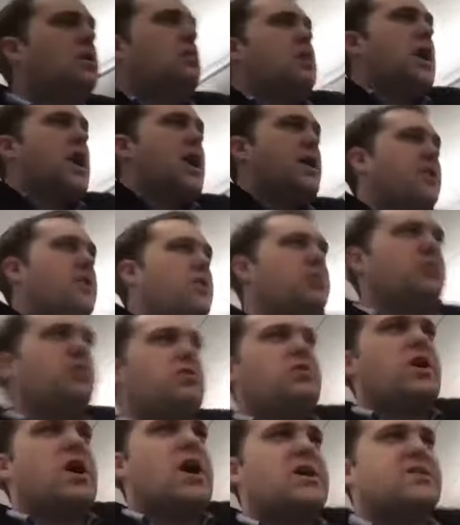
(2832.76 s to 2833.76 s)
I know you
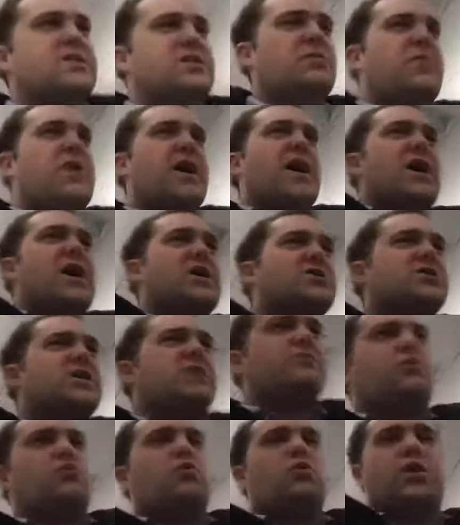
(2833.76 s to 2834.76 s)
guys in the past
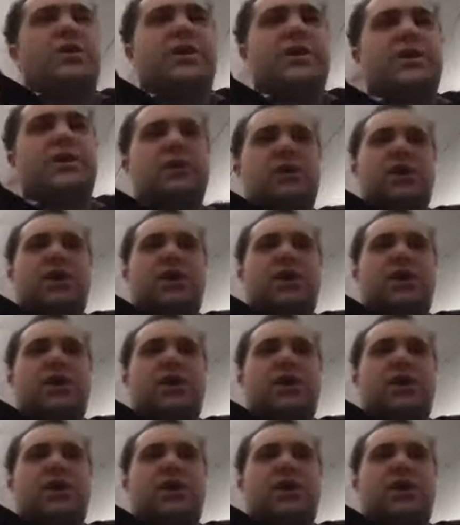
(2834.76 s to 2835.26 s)
have wanted